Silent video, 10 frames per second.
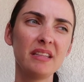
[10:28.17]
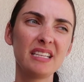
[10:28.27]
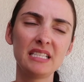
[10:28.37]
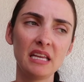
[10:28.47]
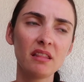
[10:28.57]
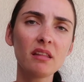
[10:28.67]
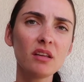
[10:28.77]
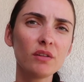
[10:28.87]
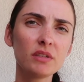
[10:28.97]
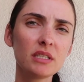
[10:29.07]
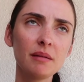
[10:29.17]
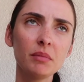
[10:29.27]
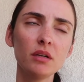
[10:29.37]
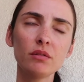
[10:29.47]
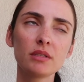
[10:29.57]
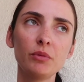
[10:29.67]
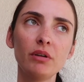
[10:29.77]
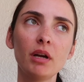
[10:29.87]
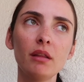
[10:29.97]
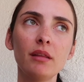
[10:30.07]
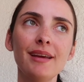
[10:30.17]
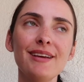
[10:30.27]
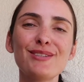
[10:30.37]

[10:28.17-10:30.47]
10th, I think, of December or somewhere around there.